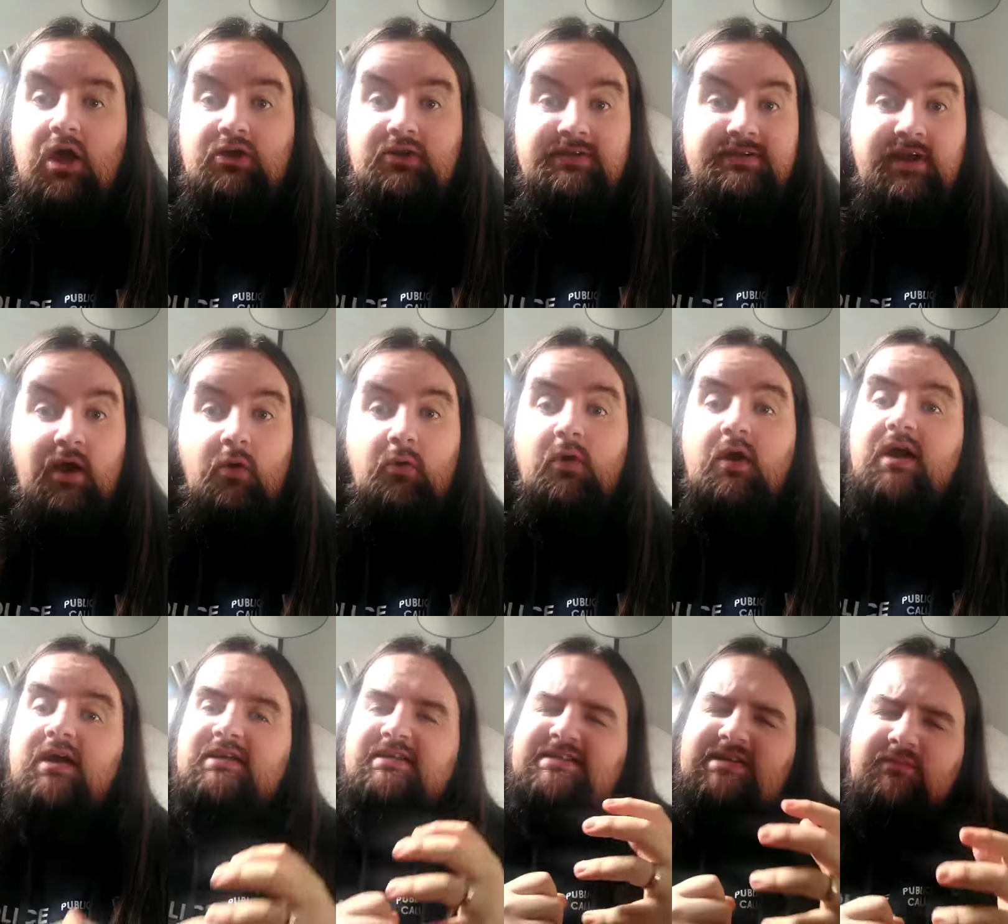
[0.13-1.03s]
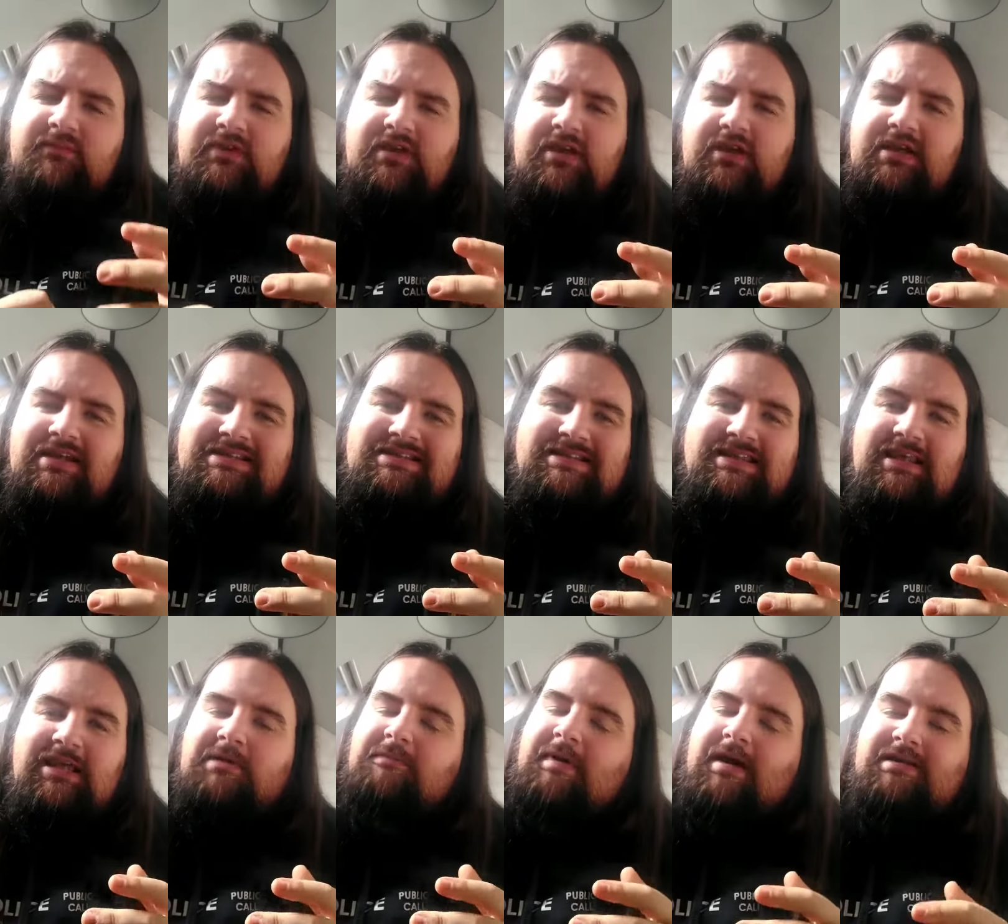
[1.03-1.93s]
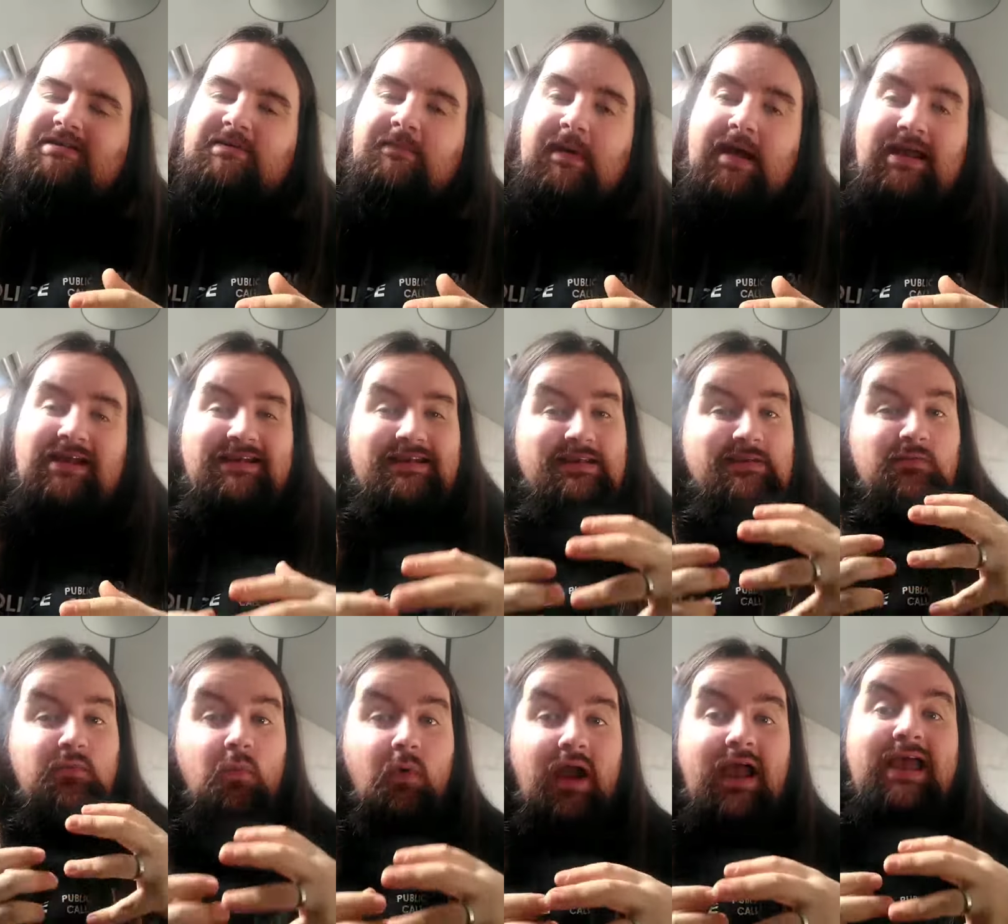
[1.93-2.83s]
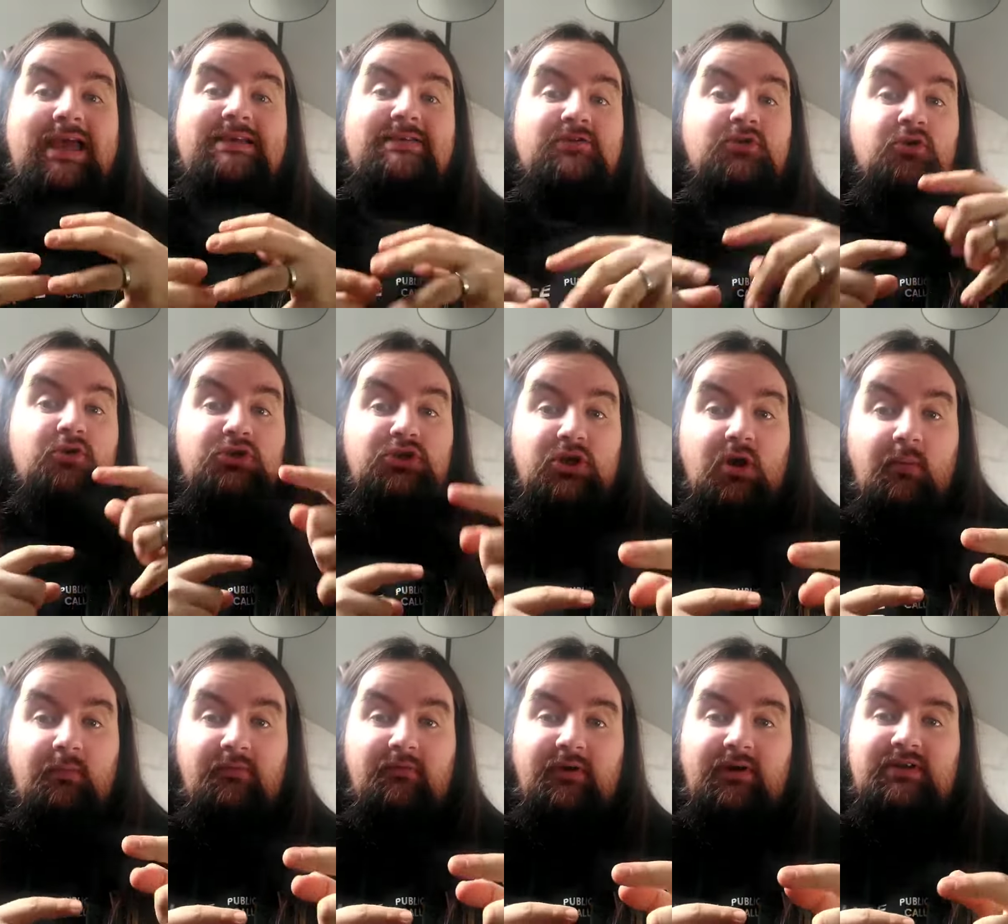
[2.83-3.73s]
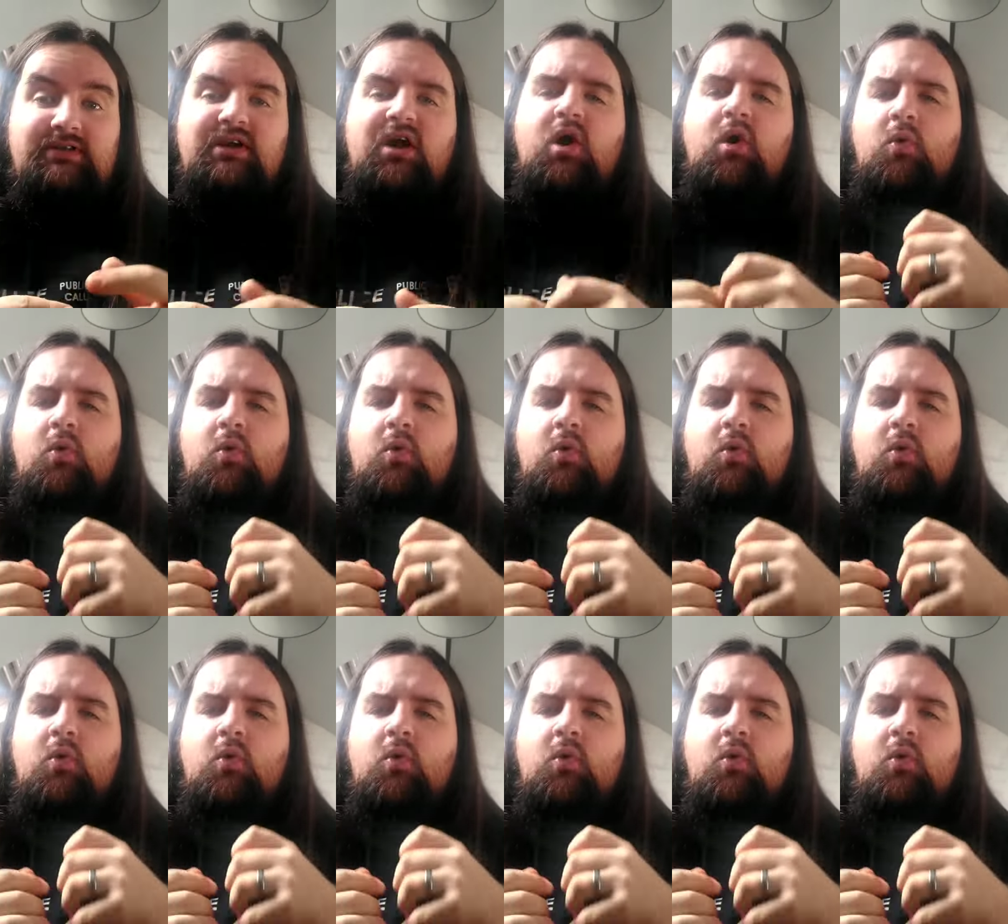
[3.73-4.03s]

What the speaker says: So, something you need to think about as a band is, where is your shopfront?